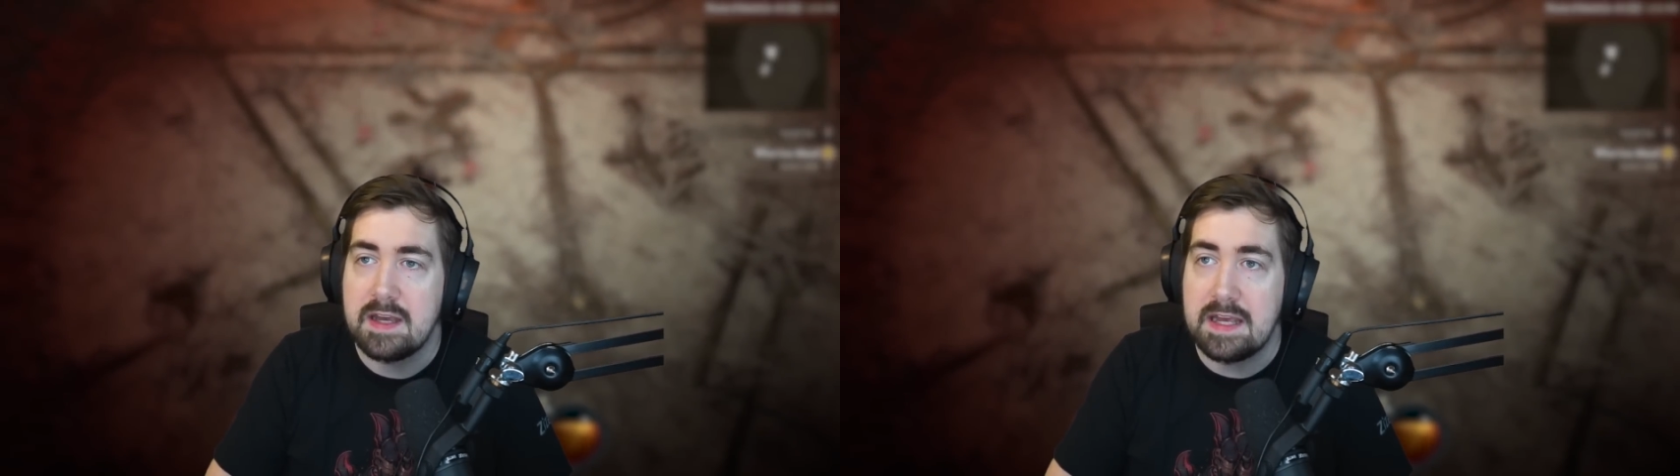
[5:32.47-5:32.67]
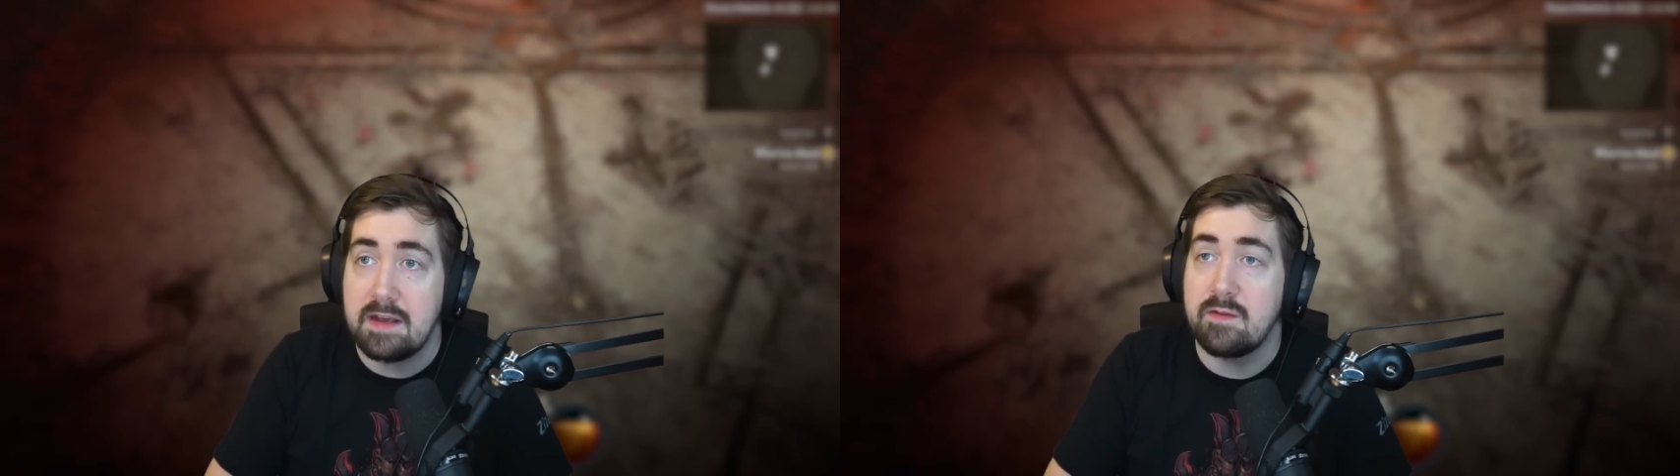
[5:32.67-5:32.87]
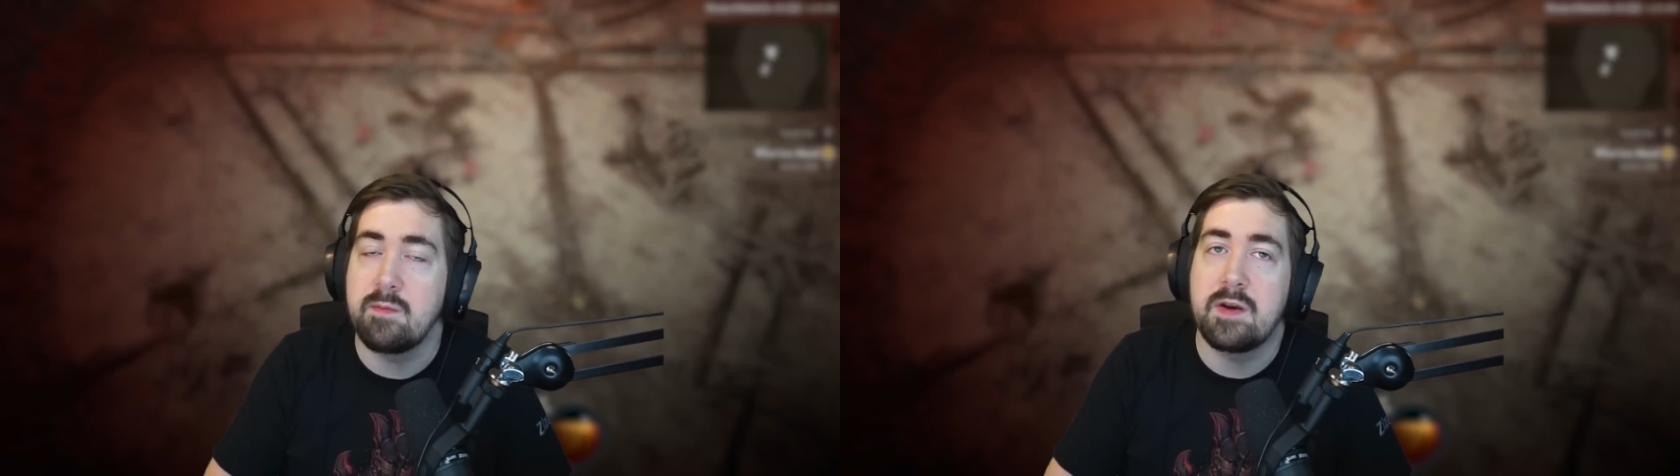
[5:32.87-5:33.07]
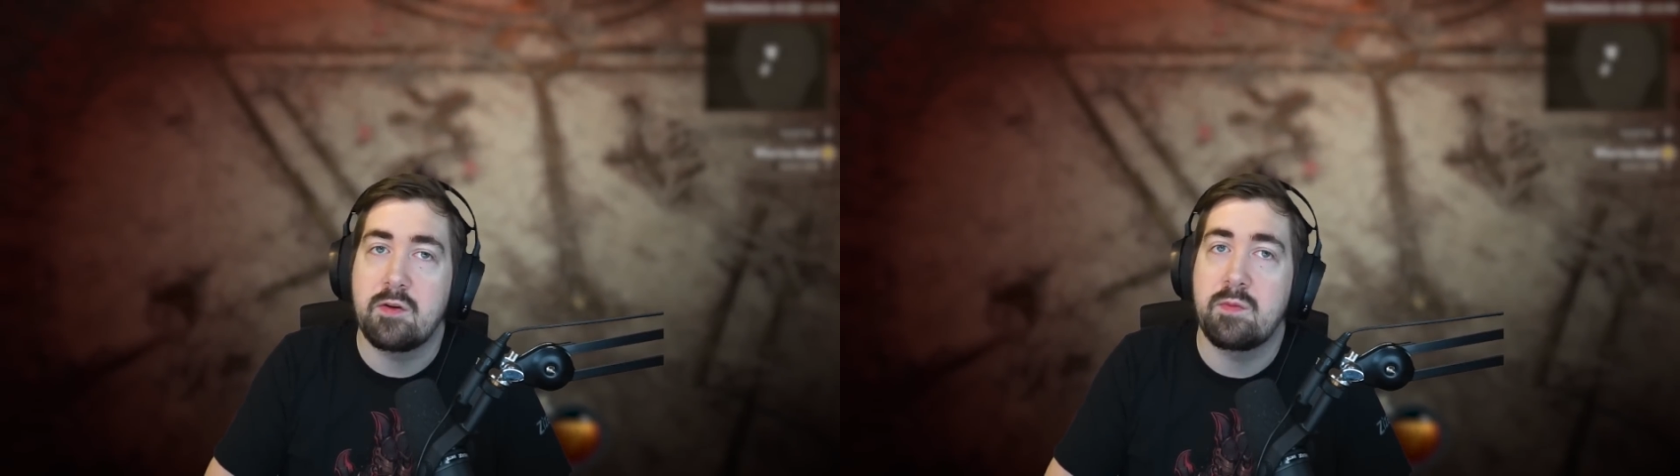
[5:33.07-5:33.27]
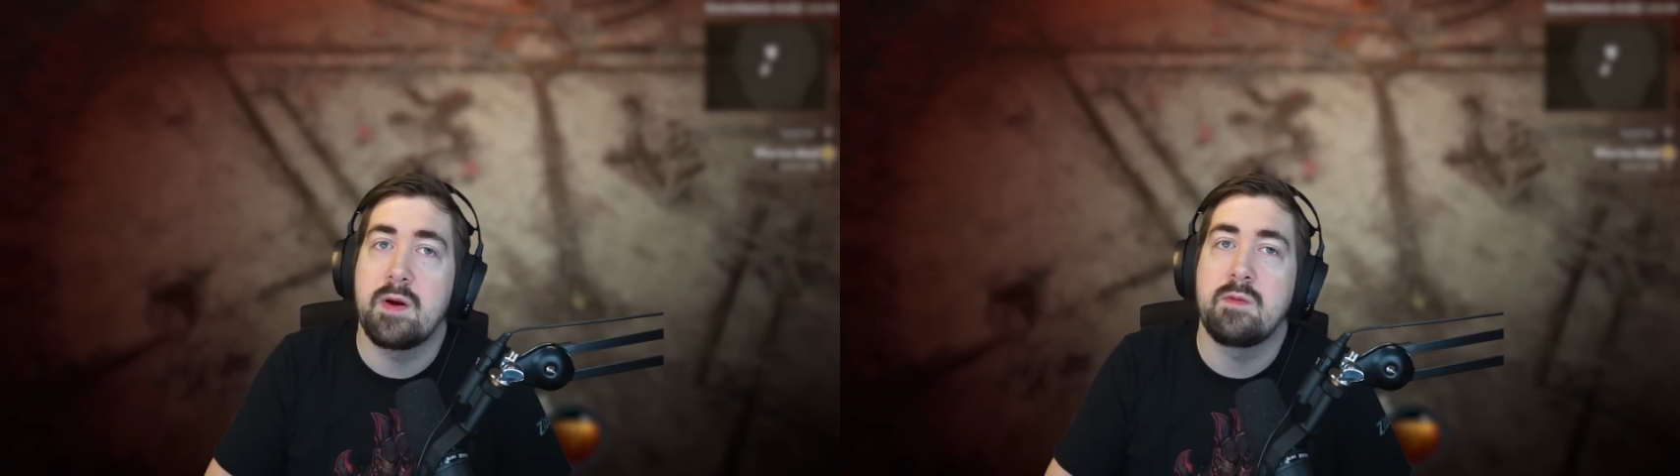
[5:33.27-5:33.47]
even bigger
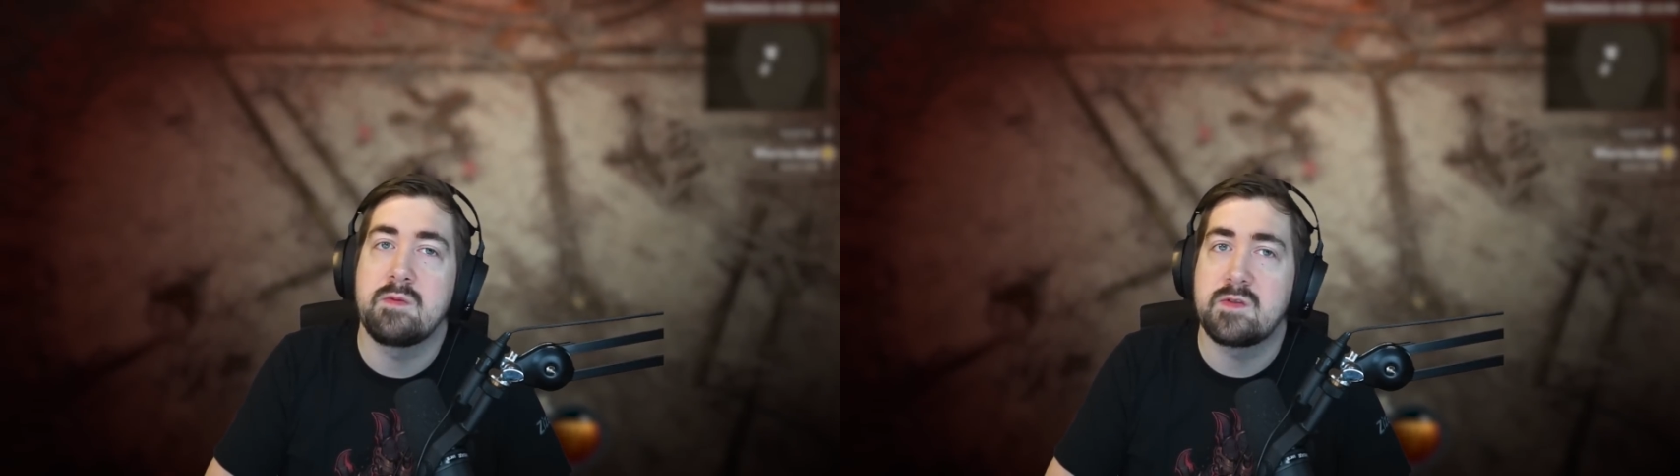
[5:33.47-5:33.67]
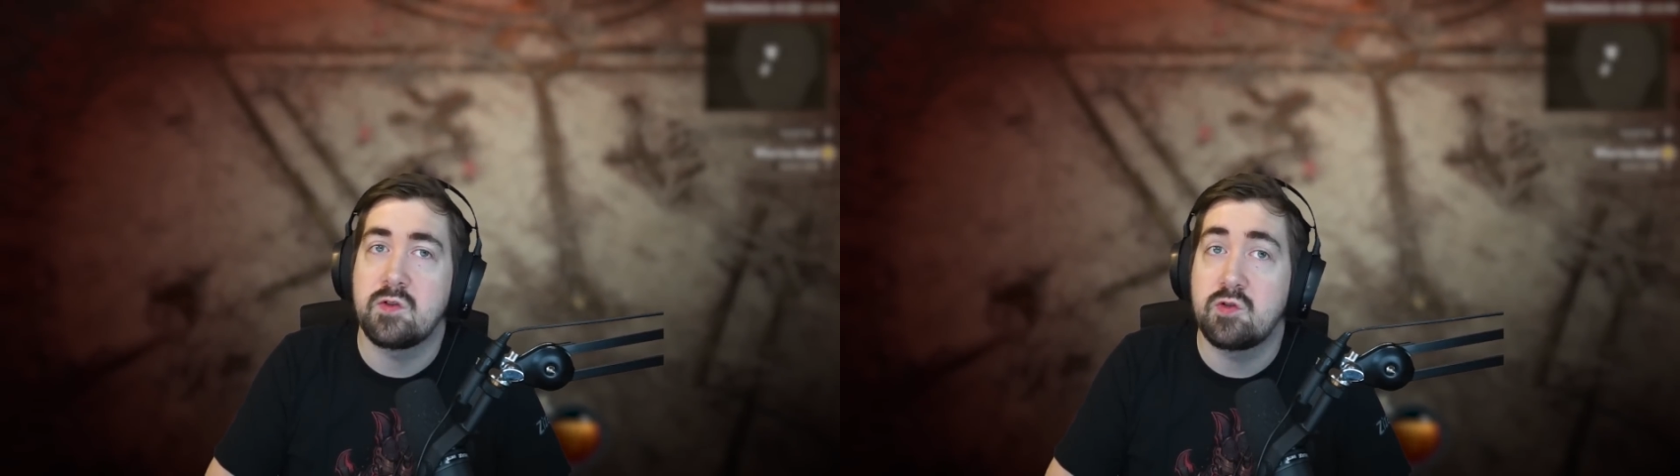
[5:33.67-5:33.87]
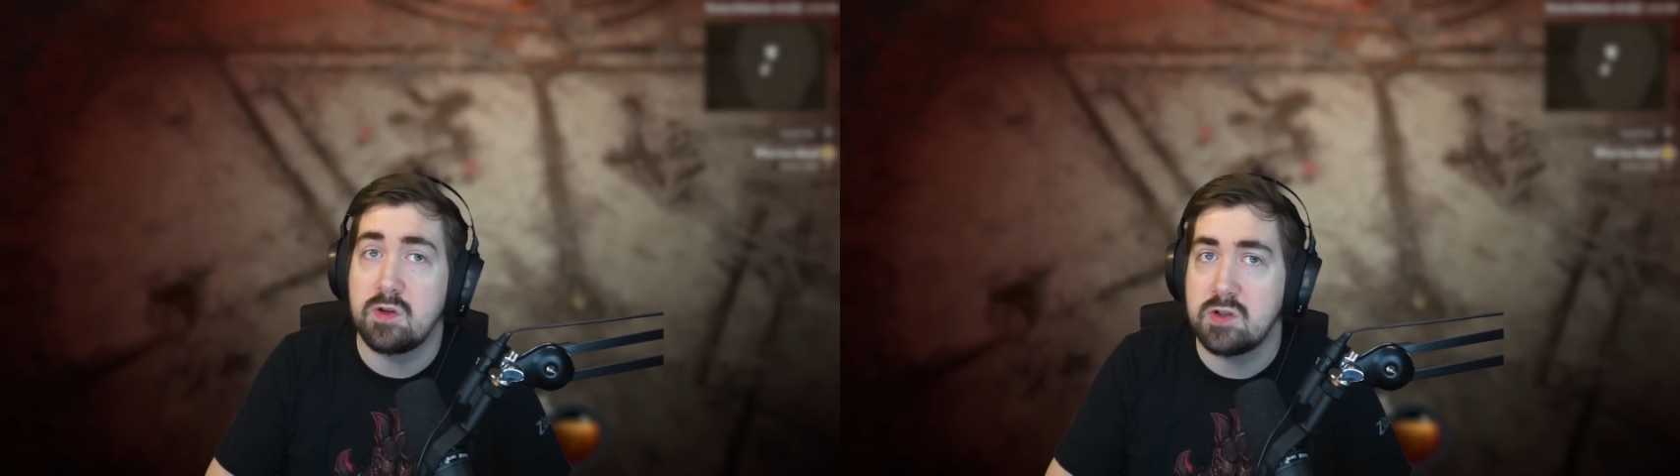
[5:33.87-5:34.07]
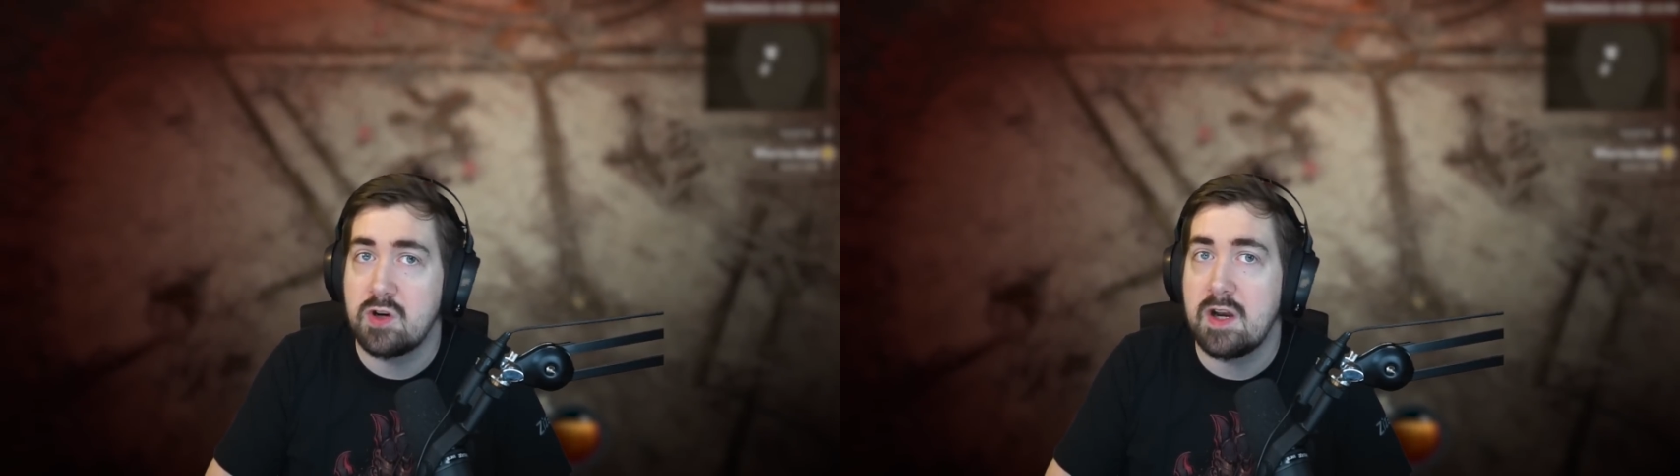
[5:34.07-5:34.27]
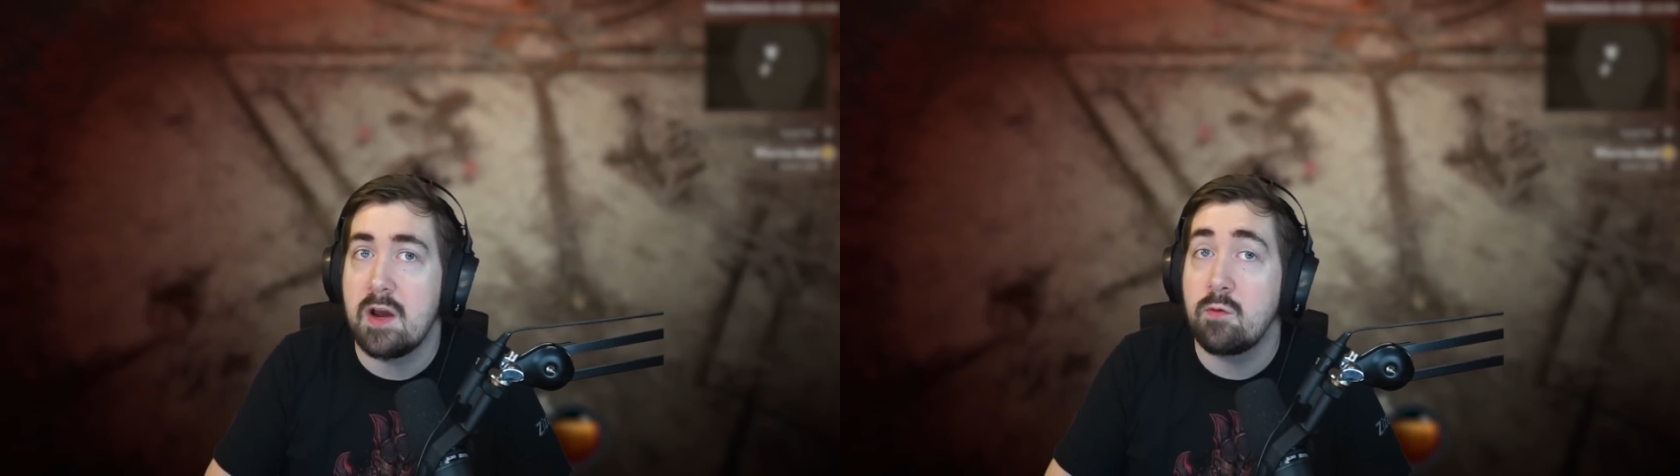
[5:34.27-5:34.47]
problems for Druids right now,